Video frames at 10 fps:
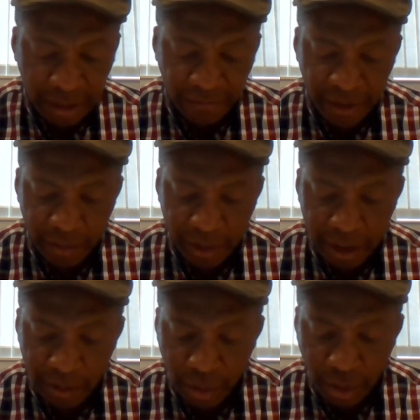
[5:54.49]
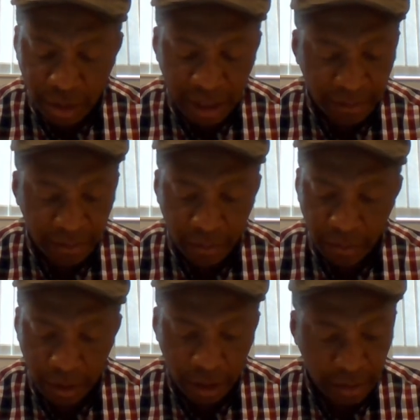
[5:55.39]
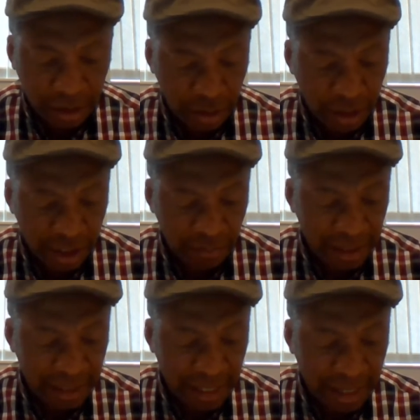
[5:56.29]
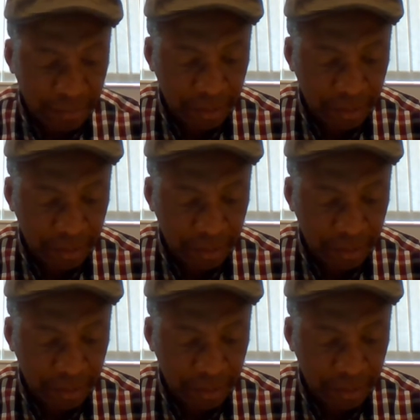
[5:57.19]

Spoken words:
Availability Program, otherwise known as BCAP,